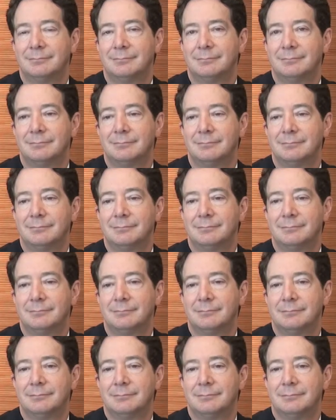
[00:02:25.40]

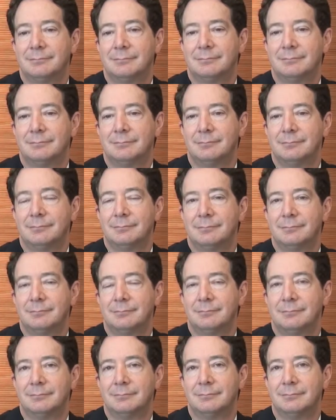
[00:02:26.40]

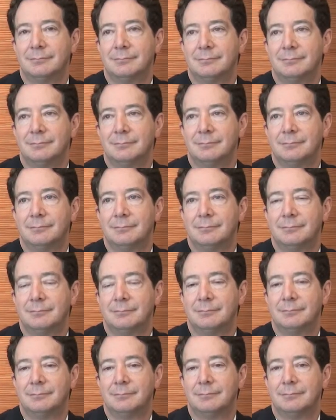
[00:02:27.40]

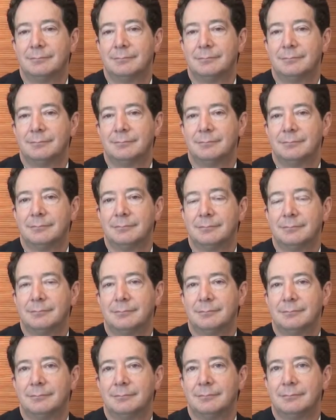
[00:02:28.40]

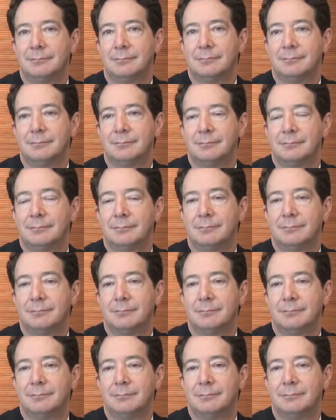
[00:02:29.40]

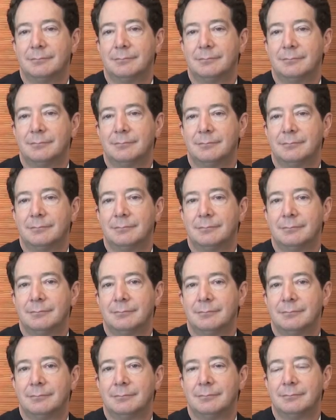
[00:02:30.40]

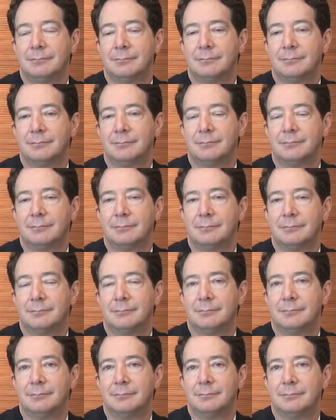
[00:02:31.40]

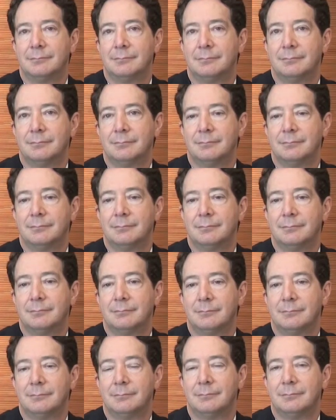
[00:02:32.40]
This person isn't speaking.